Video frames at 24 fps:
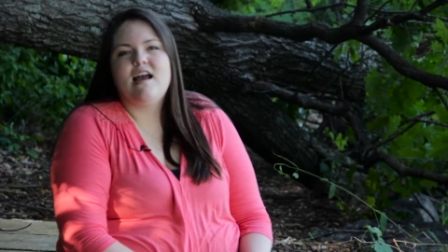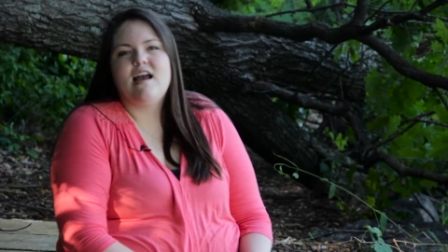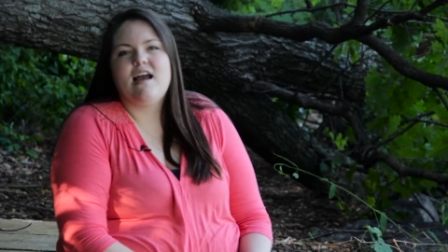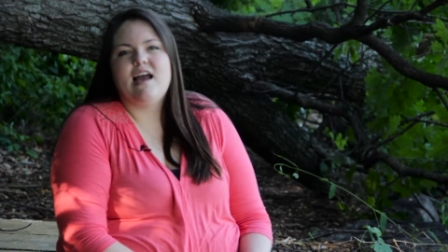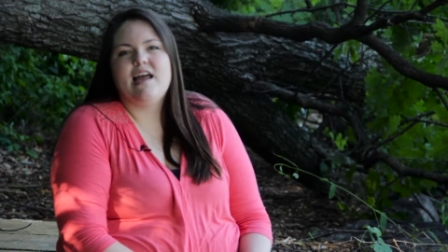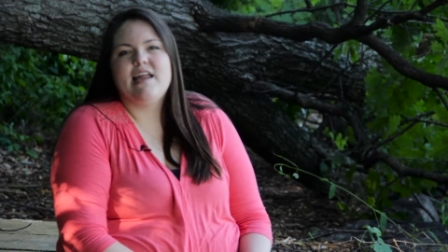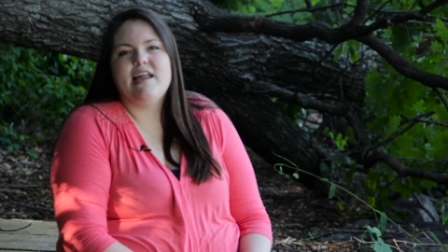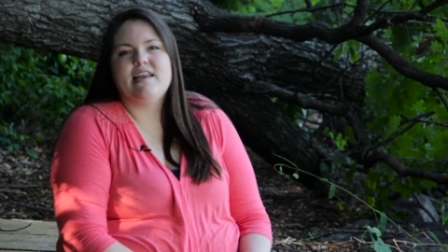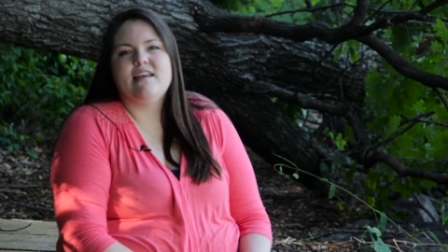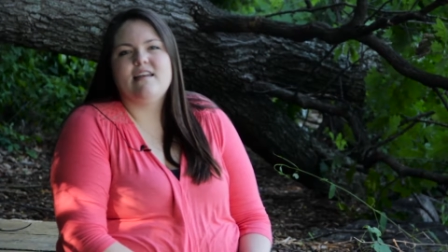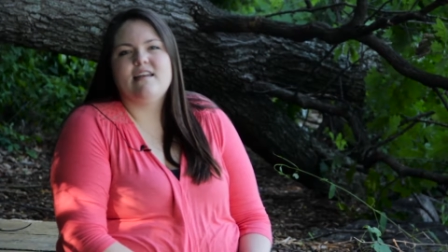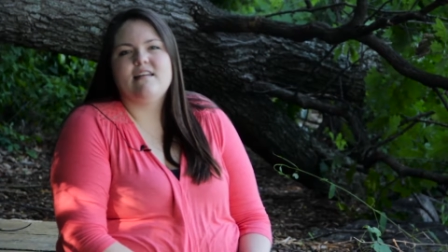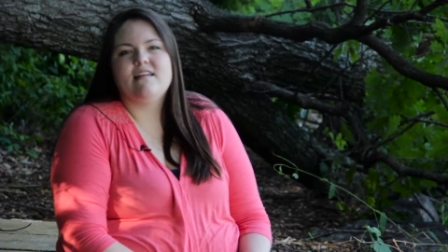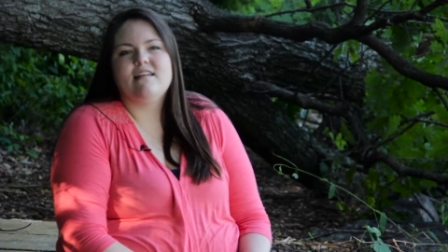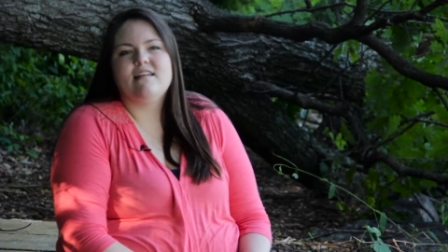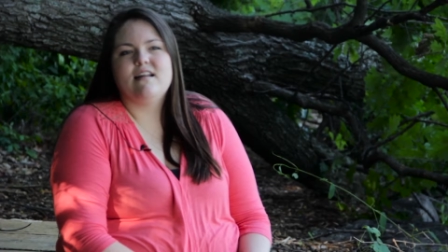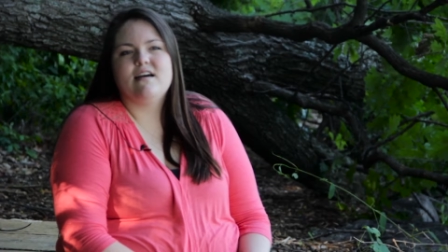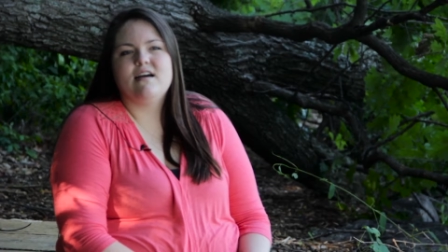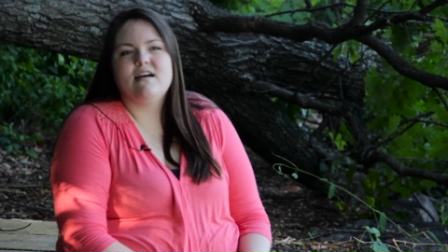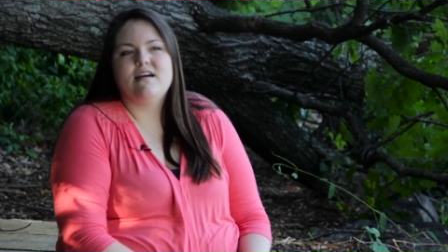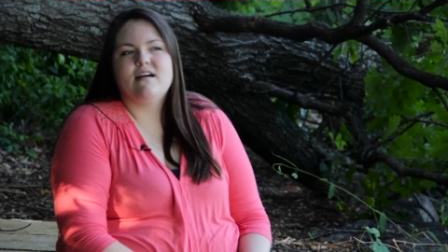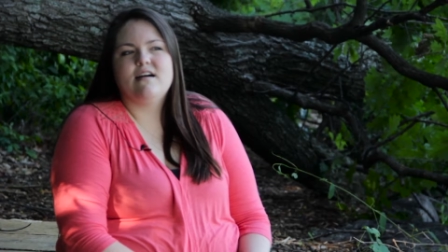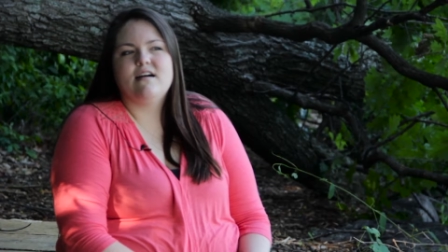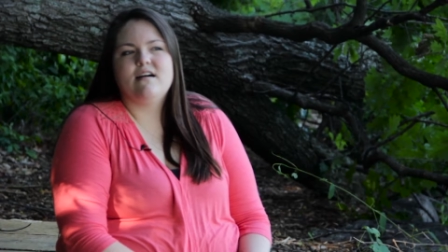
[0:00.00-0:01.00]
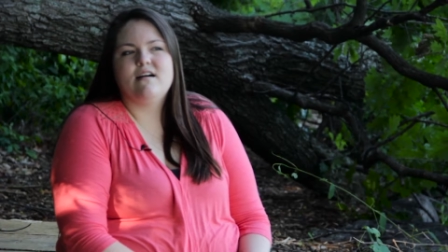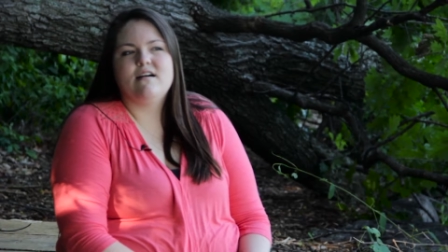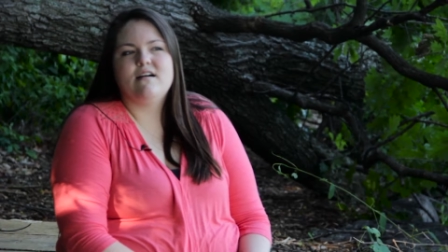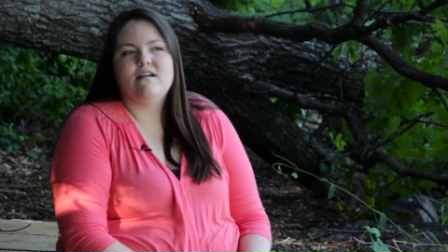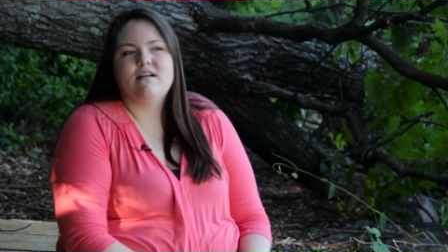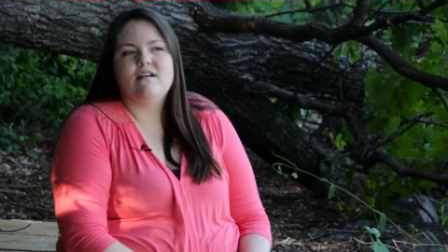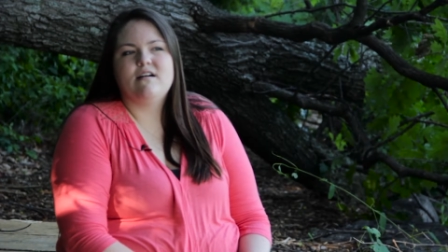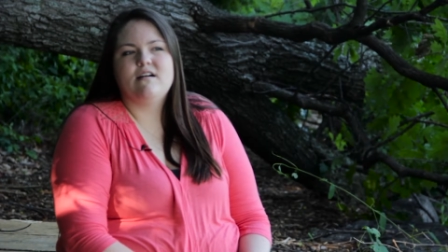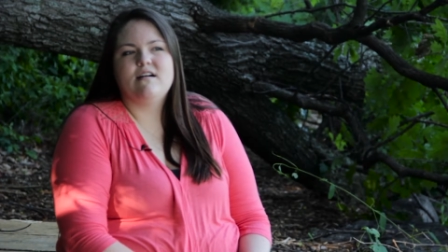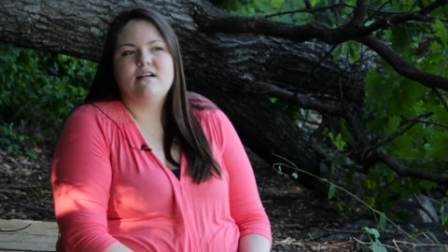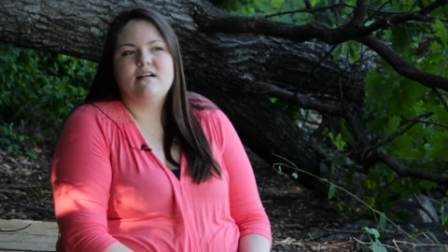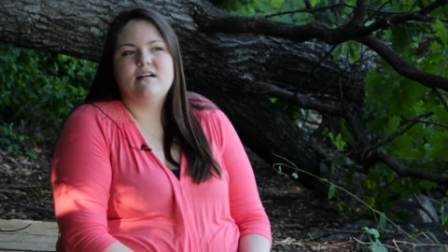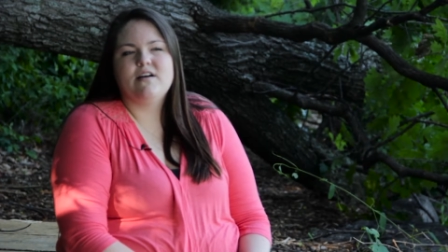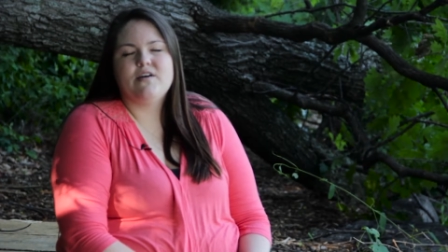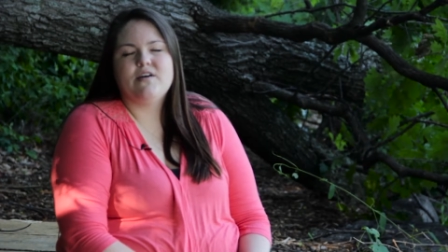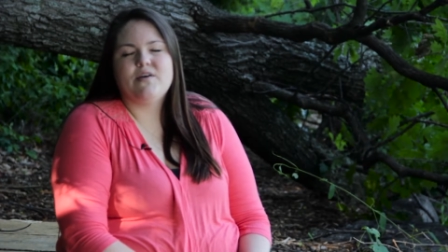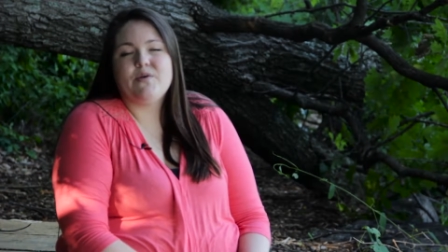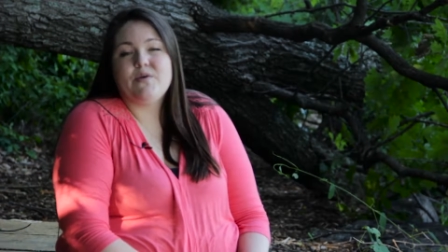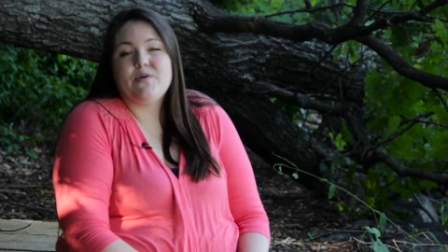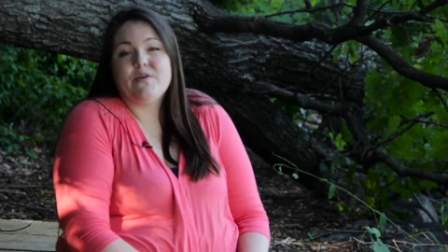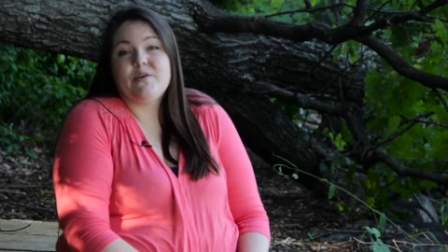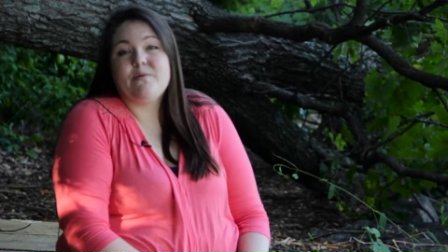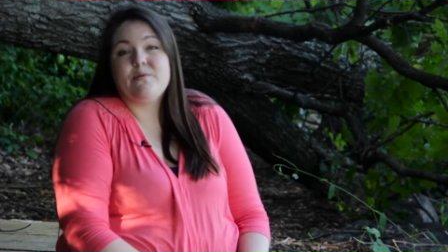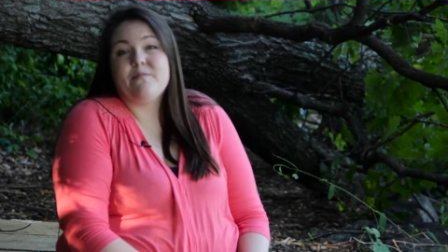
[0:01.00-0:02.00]
and
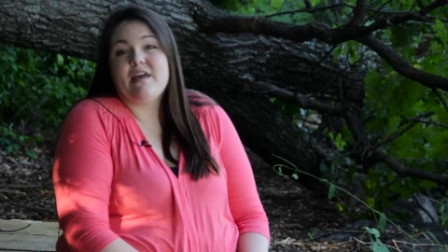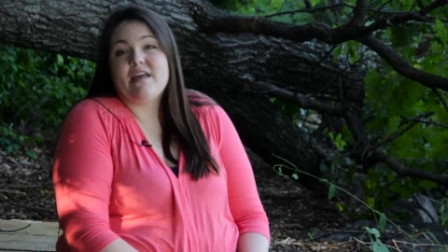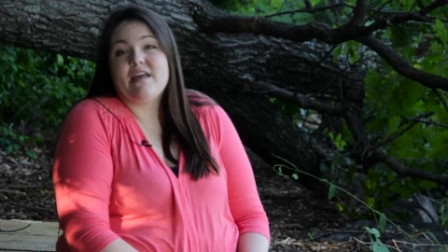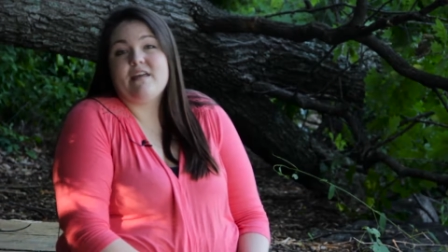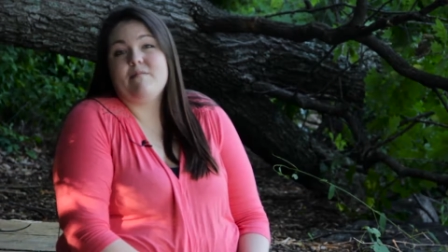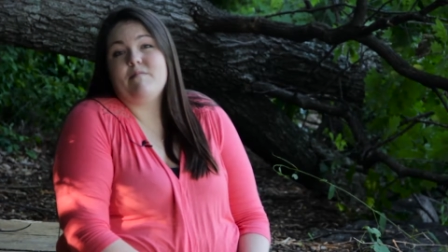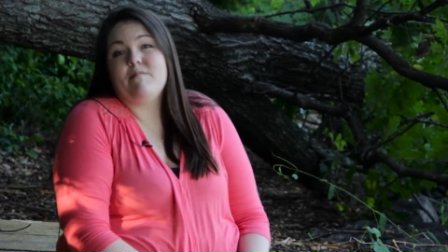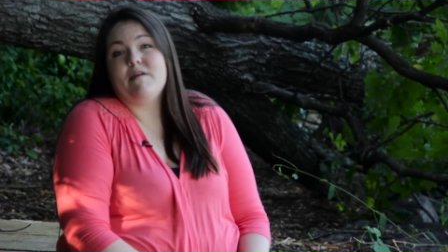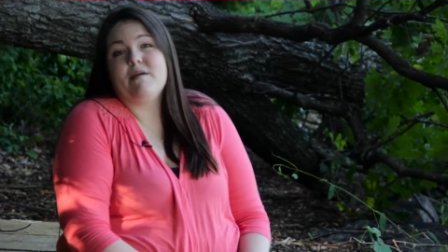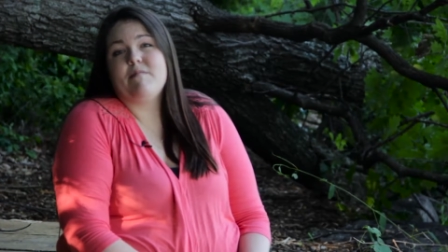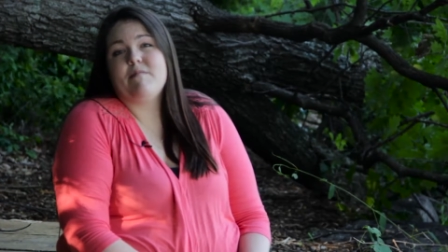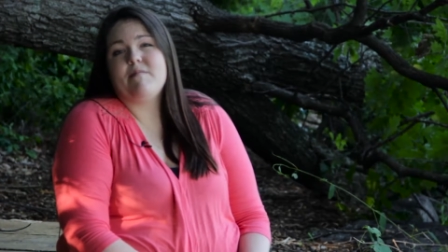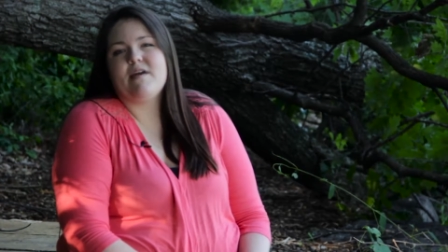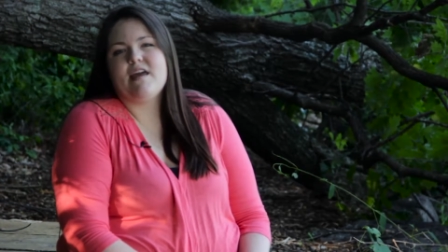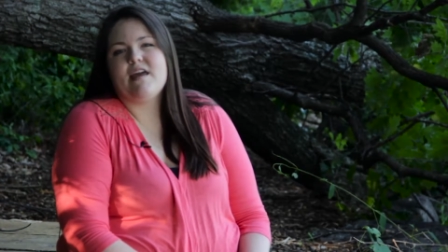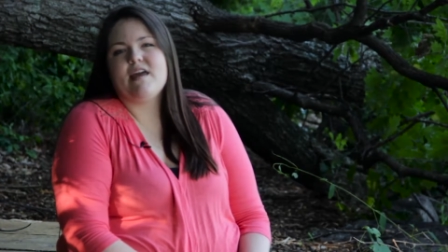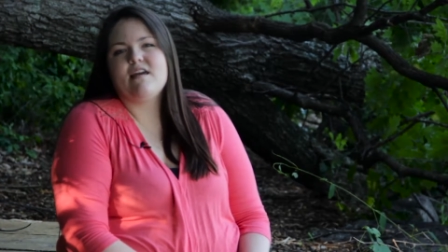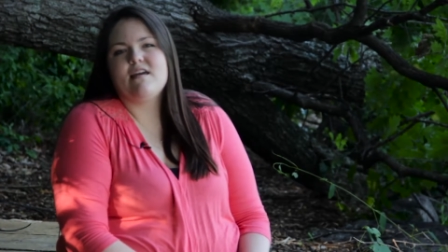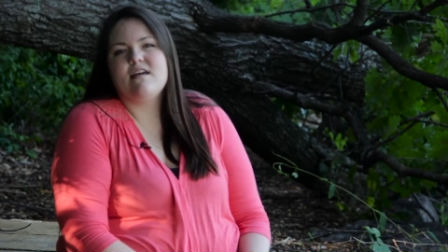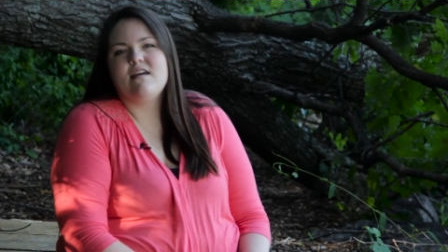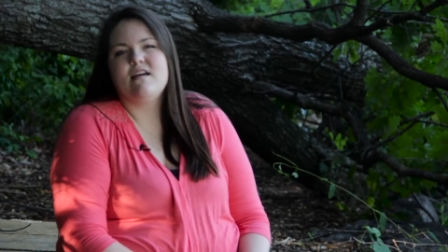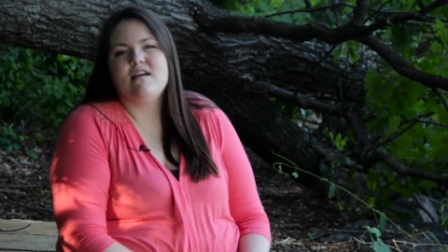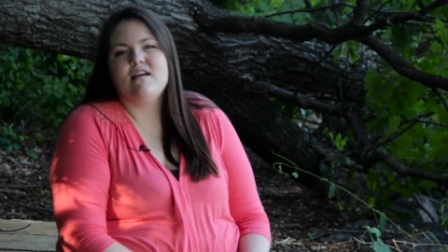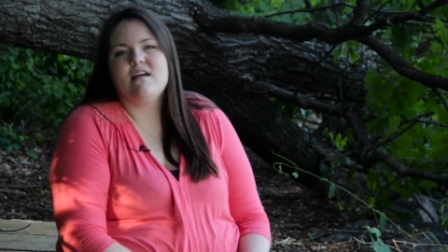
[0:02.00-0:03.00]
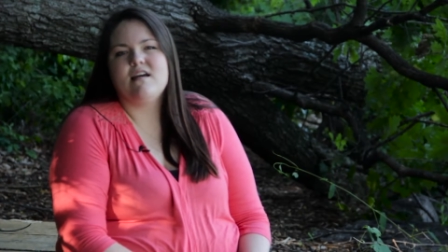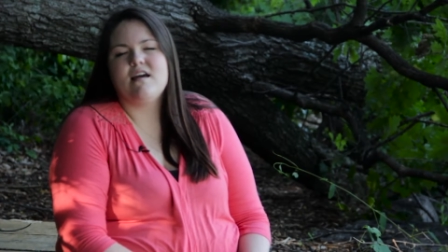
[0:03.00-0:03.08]
who you make me be.